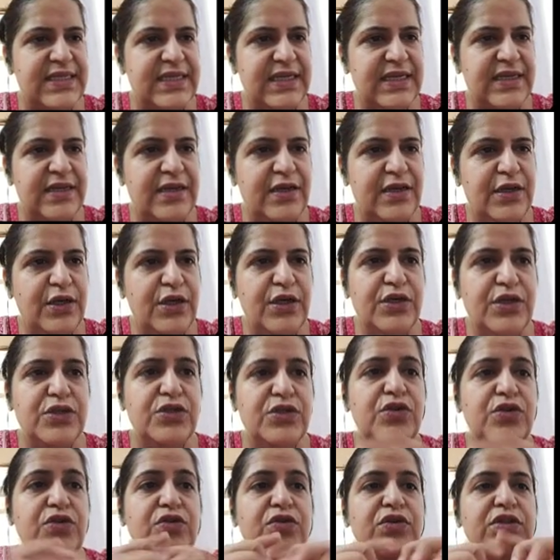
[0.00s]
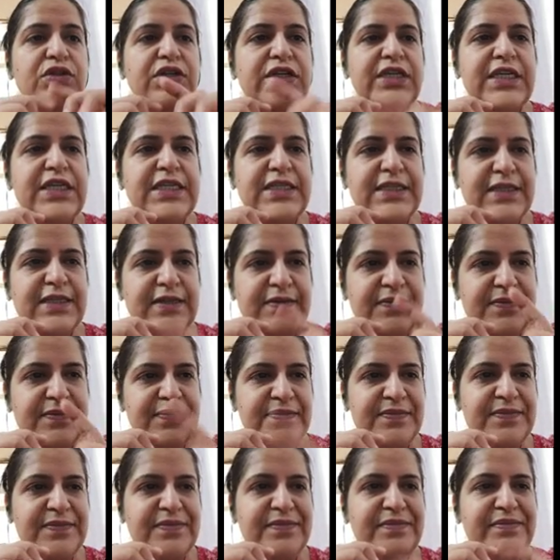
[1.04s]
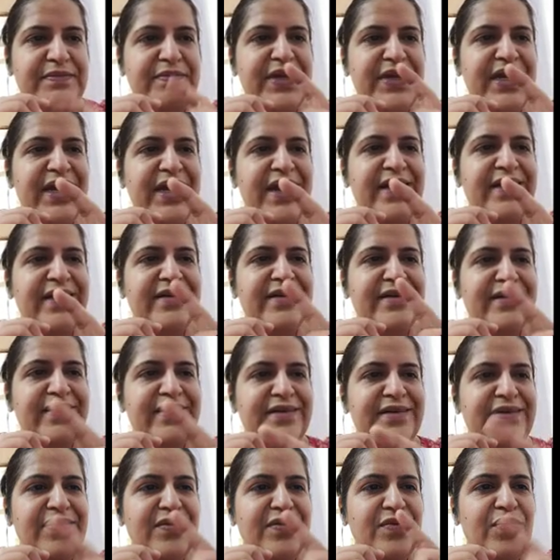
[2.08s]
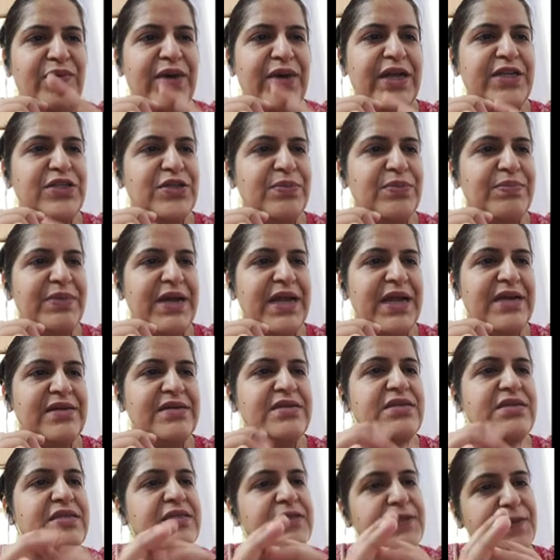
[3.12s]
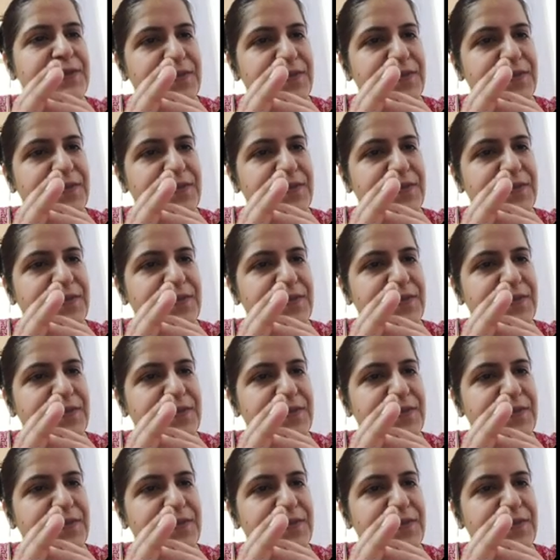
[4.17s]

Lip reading: So you know the reason behind why Japan is